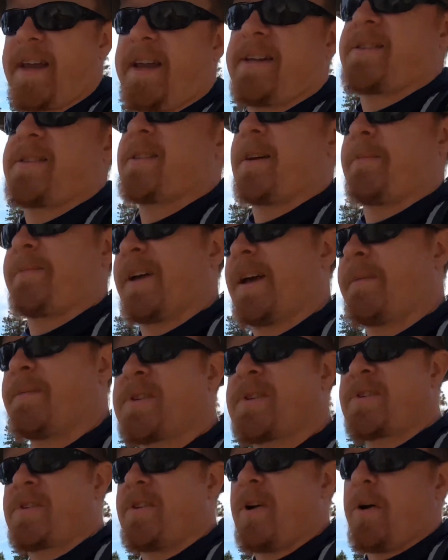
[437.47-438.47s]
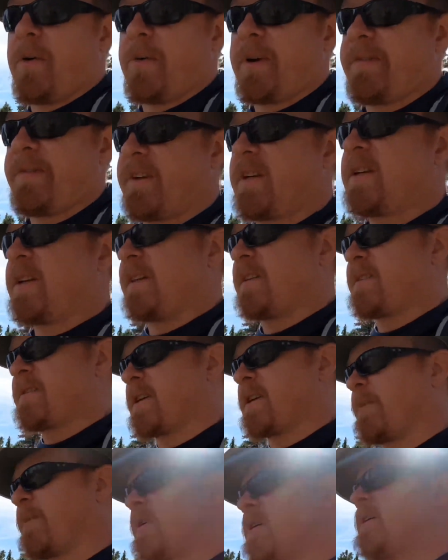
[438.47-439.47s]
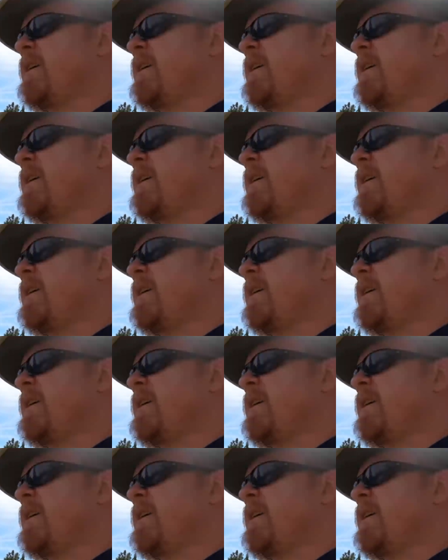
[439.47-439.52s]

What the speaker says: sometimes snow even in the summer,